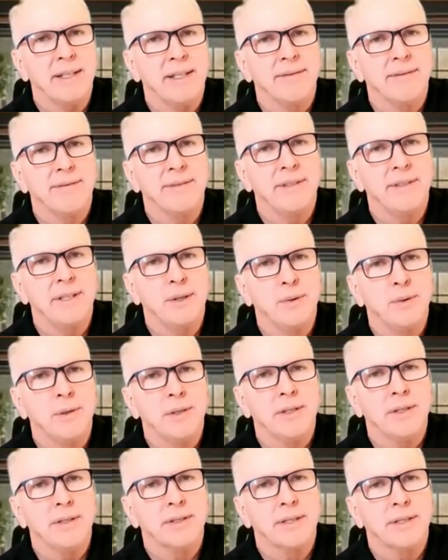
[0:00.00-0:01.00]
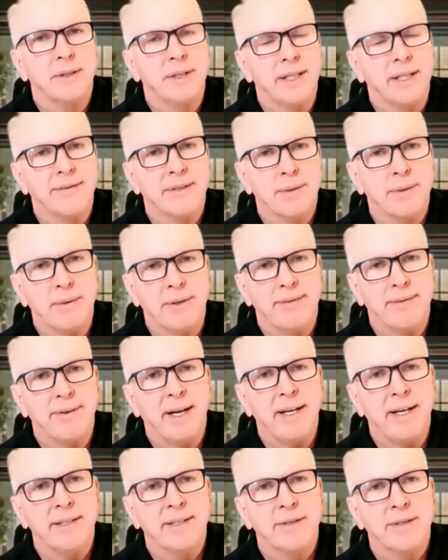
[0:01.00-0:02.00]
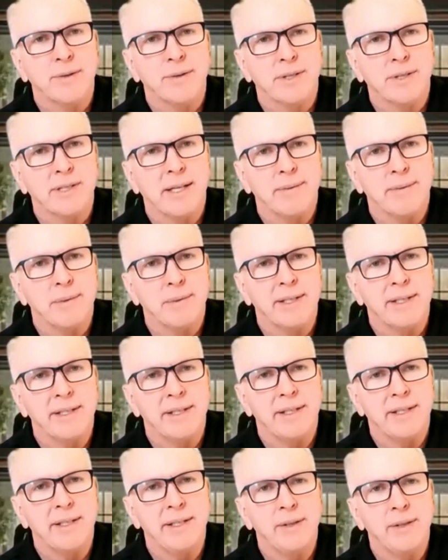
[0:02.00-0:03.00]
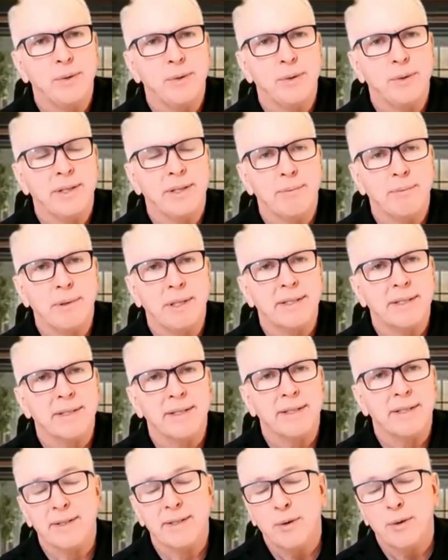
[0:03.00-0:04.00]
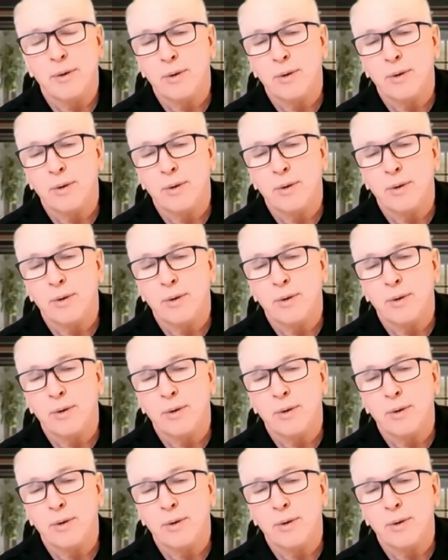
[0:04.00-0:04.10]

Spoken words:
if you were to give some advice to someone new in the business,